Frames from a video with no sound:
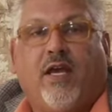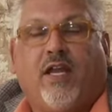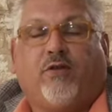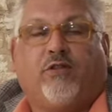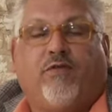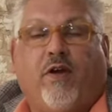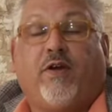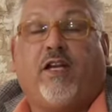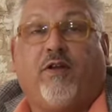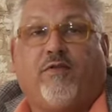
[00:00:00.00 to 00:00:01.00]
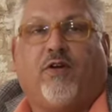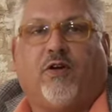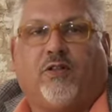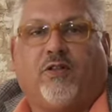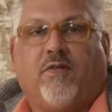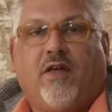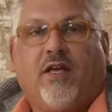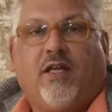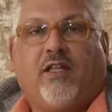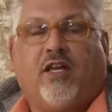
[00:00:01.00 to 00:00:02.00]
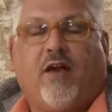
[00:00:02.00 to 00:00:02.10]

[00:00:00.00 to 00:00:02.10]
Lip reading: and it was very difficult. The